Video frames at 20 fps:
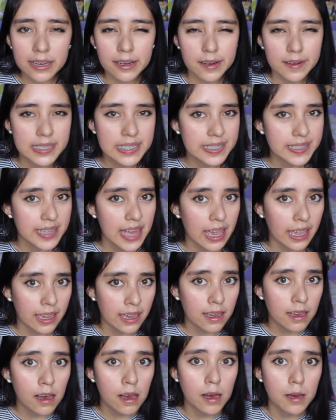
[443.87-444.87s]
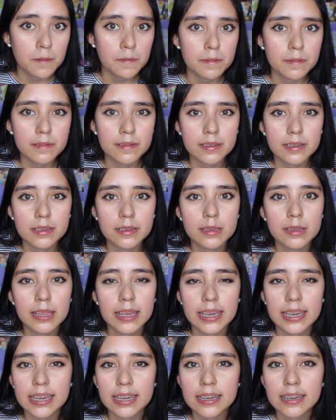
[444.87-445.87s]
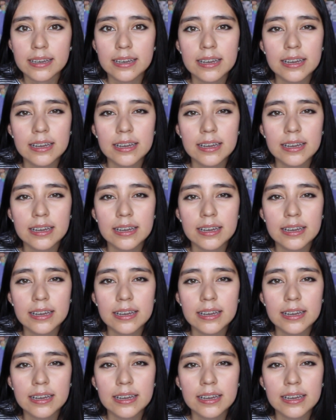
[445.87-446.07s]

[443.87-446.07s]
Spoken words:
You're already slacking off. Like,